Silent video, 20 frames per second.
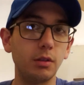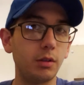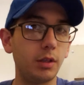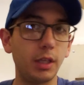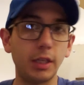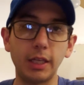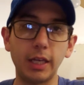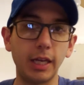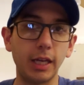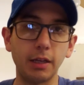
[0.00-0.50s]

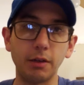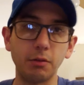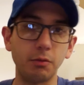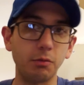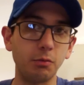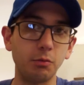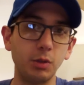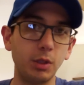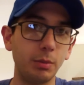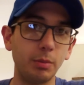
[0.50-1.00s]
they can't
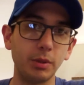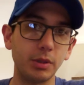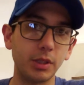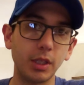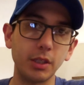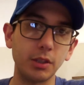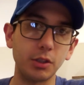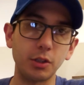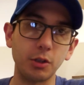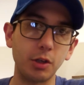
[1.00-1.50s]

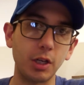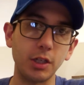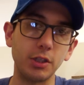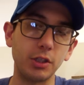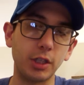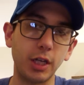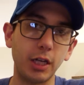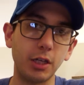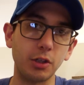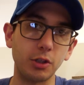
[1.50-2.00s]
repossess your
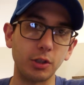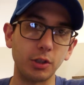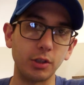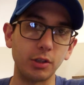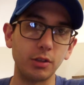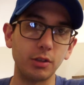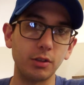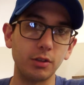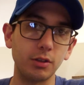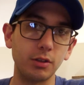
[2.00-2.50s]
education.
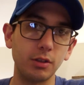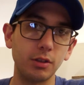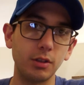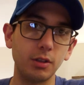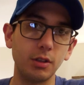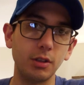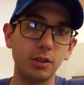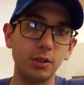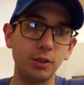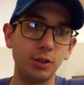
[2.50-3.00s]

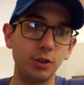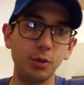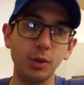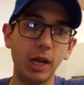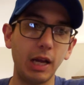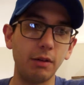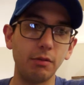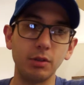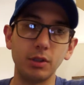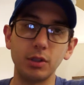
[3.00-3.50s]
You
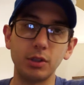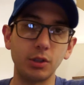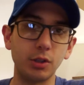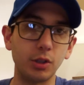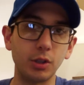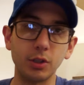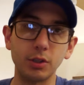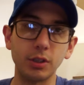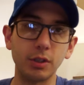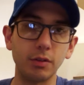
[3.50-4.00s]
have it, it's
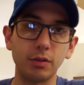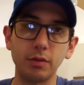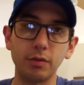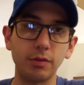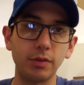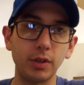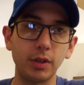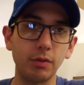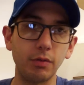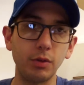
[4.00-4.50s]
yours.
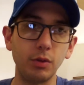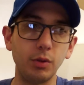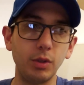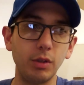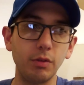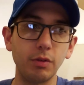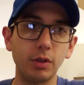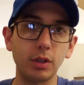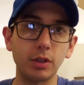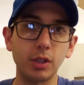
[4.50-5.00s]
If you
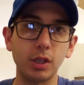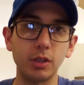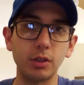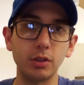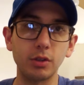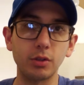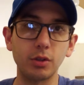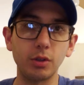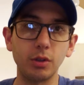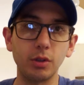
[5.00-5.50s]
default on
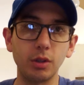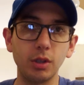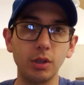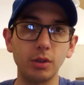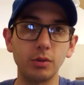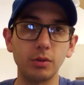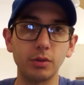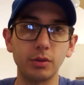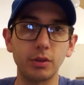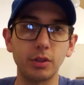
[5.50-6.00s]
your student
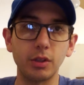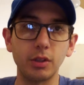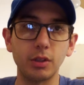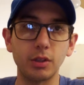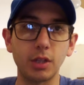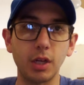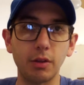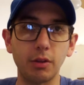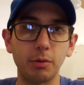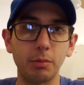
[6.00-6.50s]
loans, they're
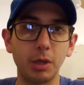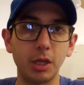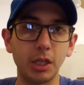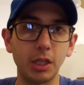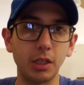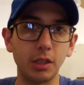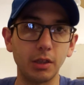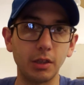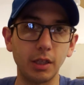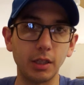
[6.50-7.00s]
just out the
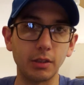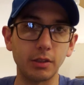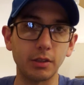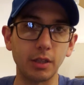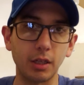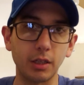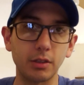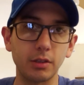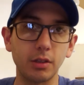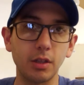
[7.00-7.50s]
money, and that
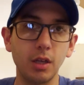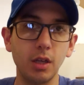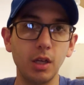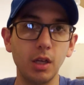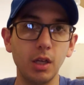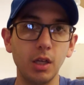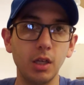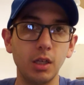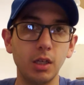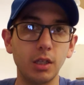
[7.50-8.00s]
sucks.
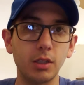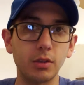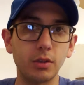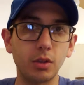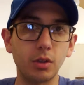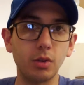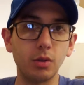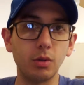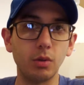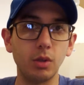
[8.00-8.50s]
And
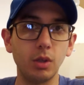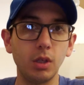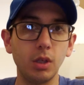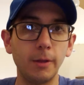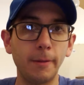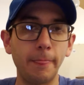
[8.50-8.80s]
so